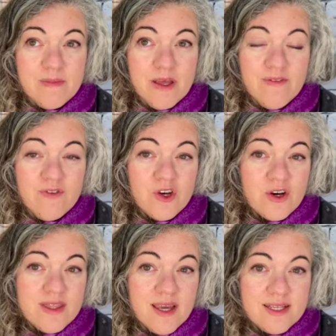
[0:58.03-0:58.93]
If you're
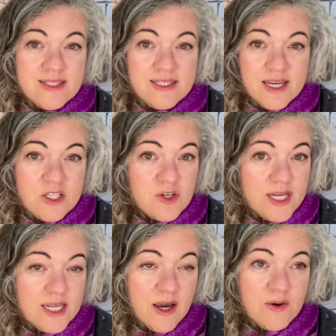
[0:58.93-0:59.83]
in that stage right
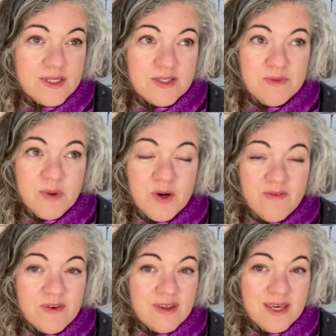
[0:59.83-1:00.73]
now, it's
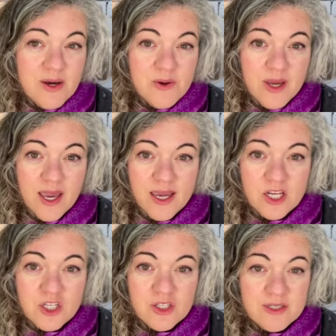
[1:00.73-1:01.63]
perfectly okay to
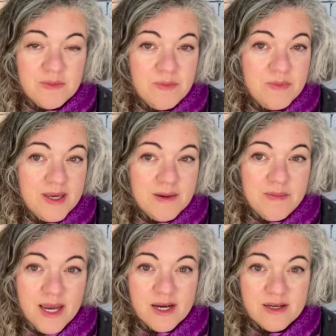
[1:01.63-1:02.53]
just be a
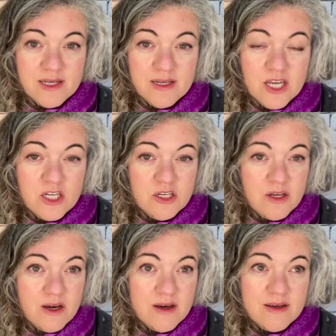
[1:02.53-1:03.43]
parent and
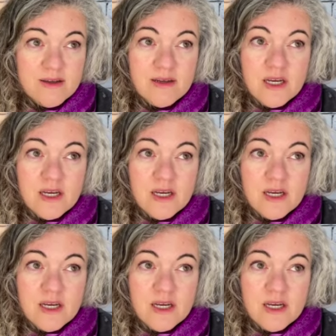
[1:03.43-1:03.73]
not